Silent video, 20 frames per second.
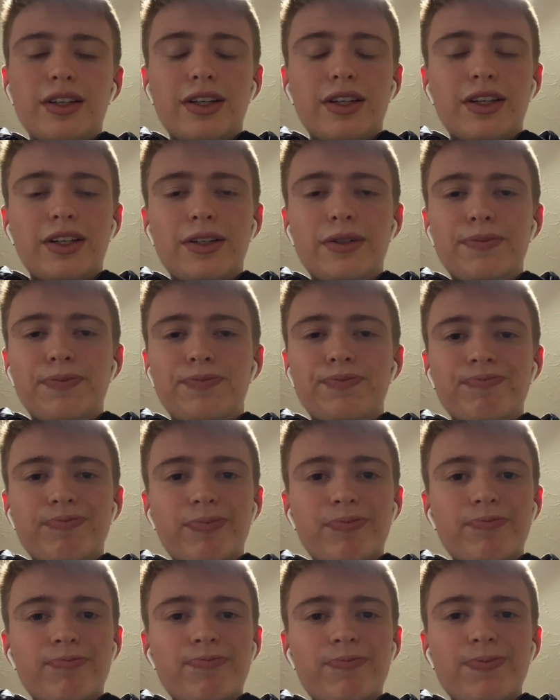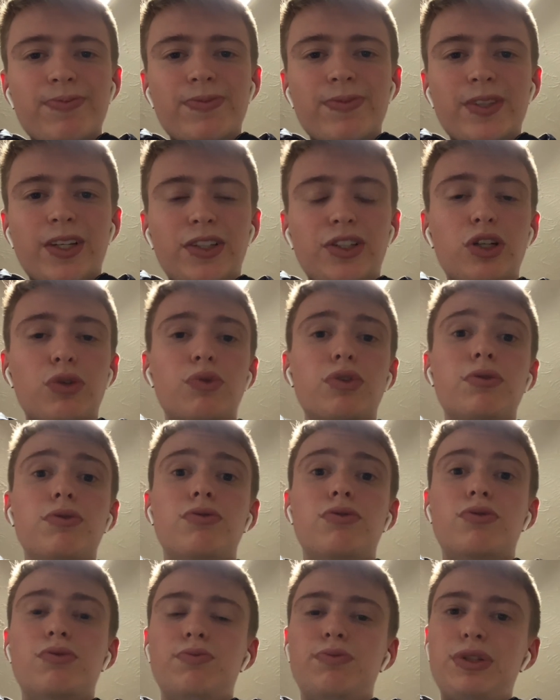I don't want to
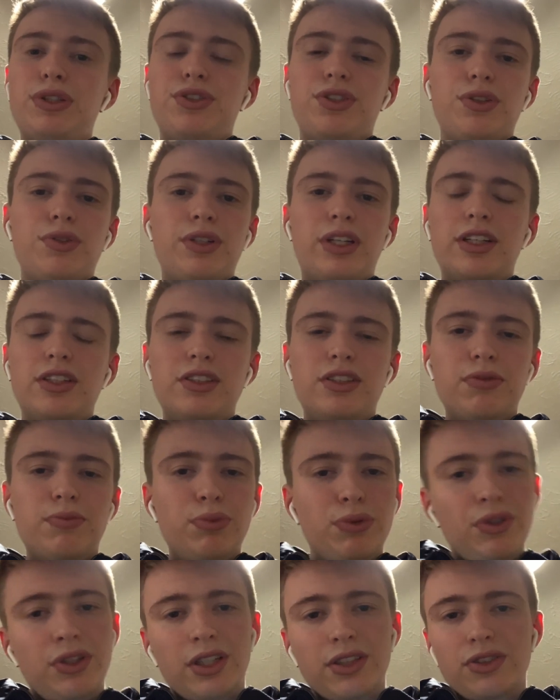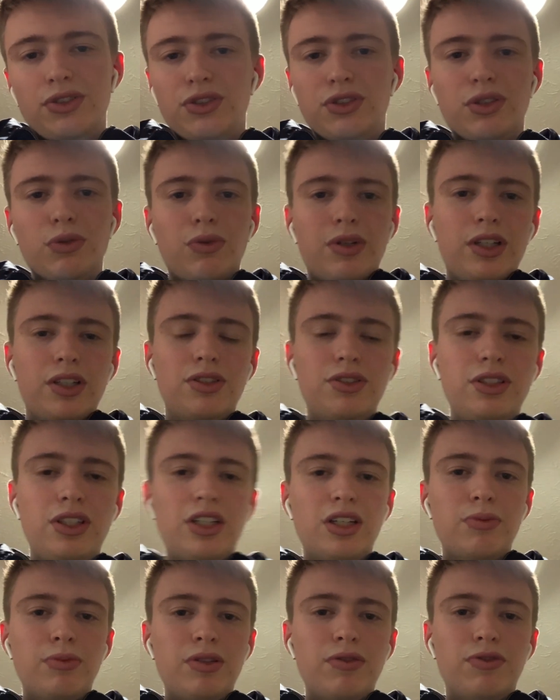be too negative, but that's just the way I see
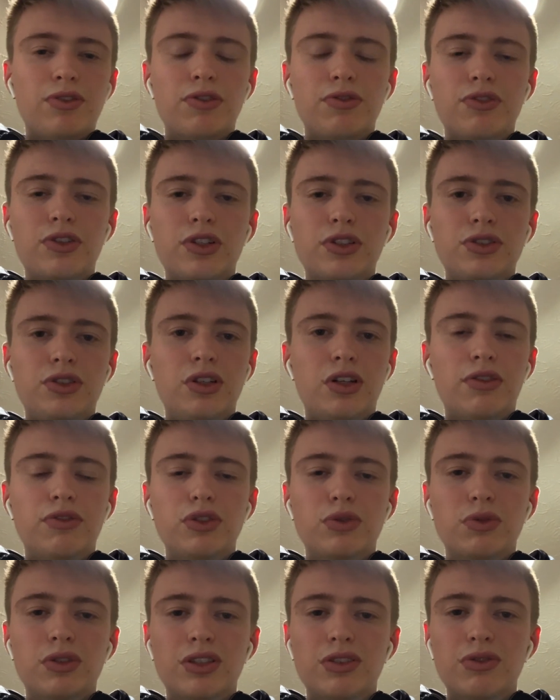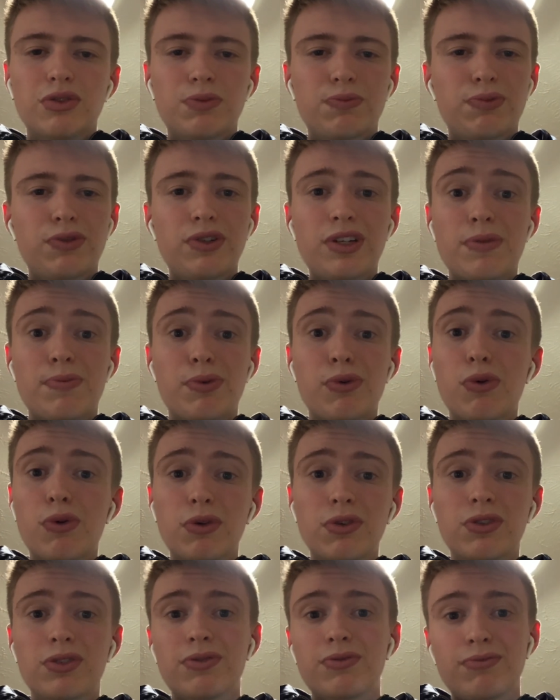it. I mean, for the first half as well, I was pretty
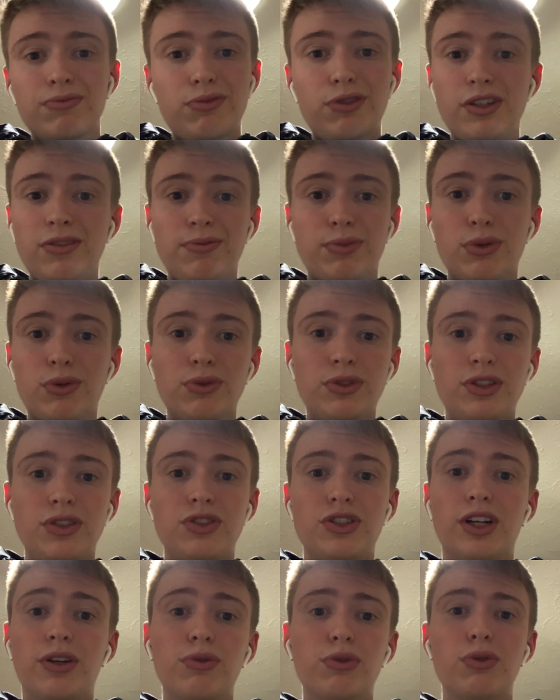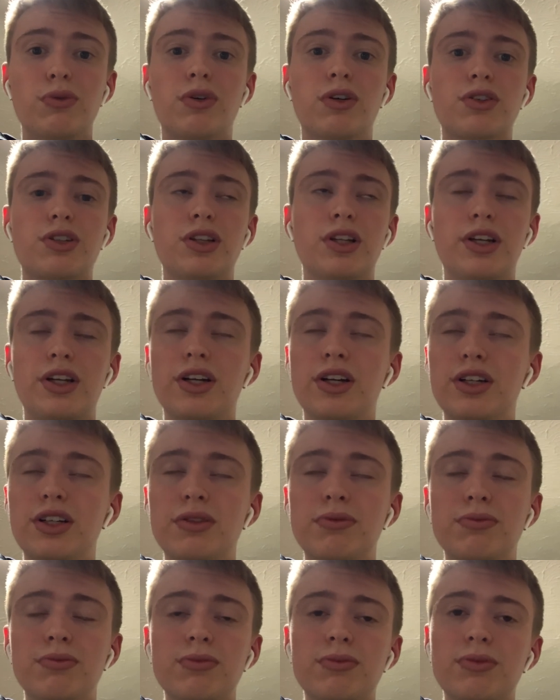bored in general watching the game.